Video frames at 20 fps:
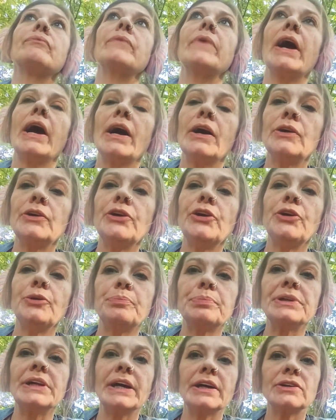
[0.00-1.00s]
how do you
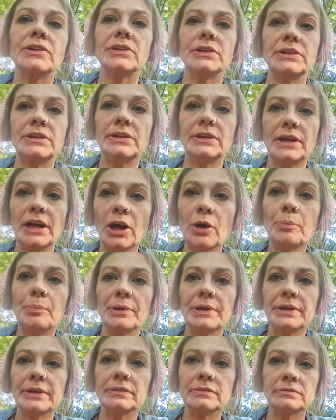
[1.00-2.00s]
plan on
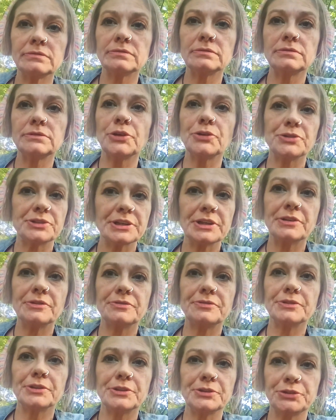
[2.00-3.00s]
helping yourself
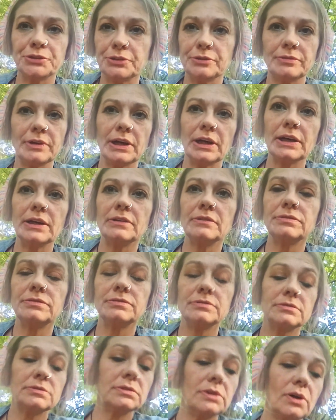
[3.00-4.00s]
survive?
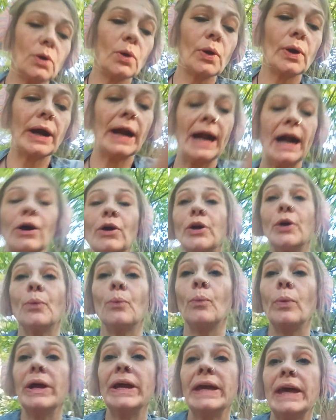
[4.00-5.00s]
Or how can
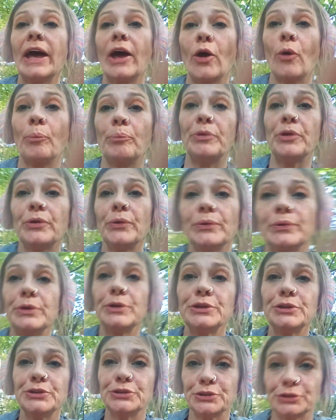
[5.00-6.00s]
we help you
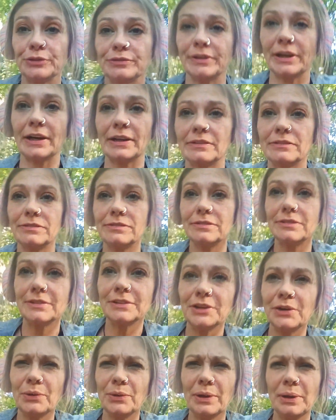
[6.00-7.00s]
survive?
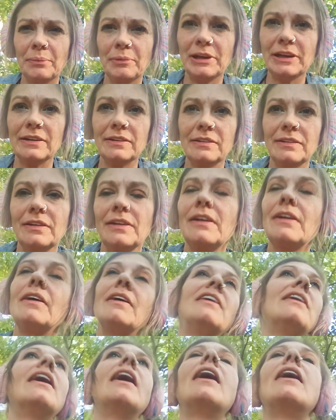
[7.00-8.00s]
You know what I mean?
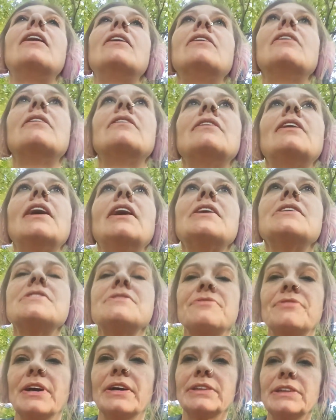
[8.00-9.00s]
I don't know. I
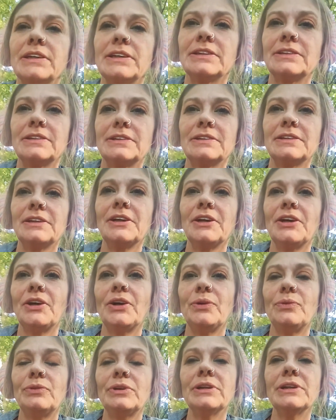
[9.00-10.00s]
just found that
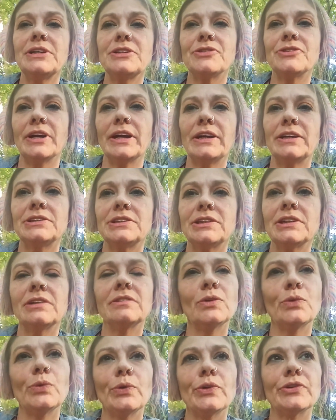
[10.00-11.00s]
really strange. And
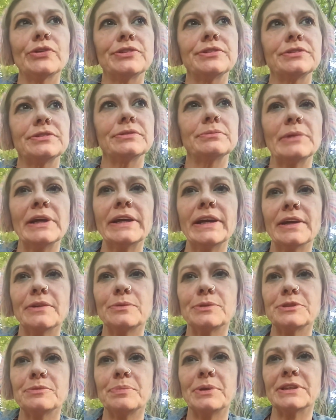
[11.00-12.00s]
of course, my kid
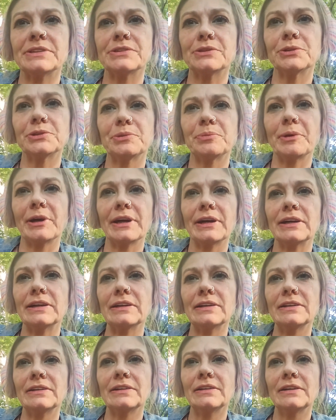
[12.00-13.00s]
was puzzled by
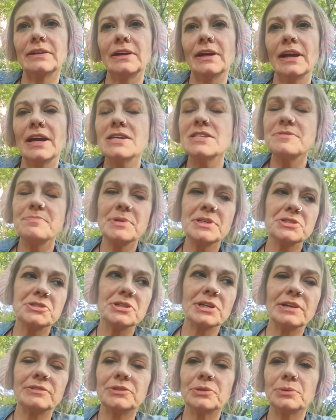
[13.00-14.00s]
it,
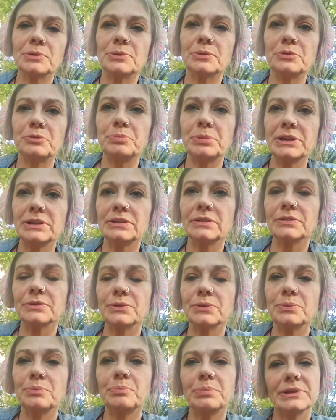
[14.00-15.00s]
especially after what we've been
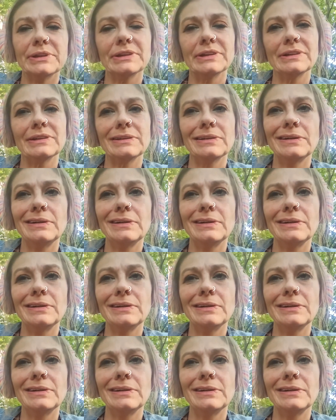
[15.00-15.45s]
through. But,